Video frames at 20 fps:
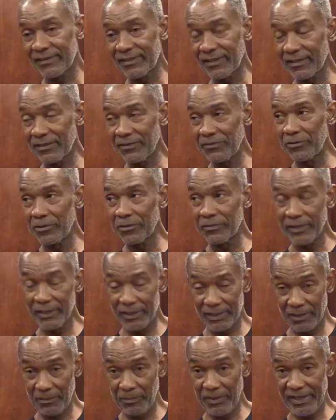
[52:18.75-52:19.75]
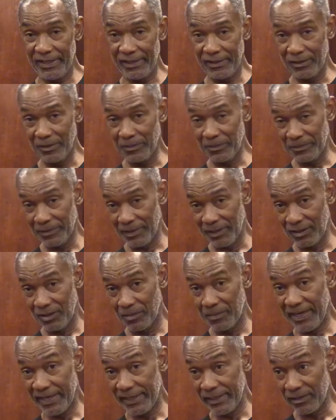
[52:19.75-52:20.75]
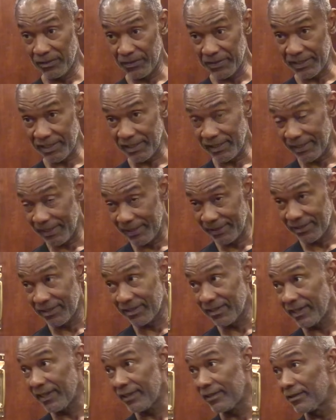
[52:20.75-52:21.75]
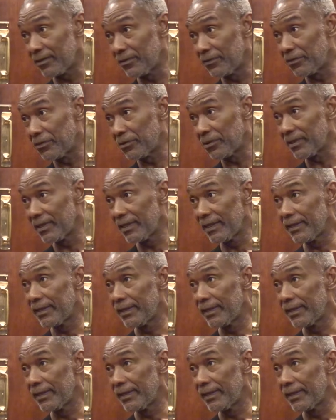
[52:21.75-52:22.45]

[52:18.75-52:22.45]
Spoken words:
So the phone rings, I pick it up, a commanding officer, the other end of the phone.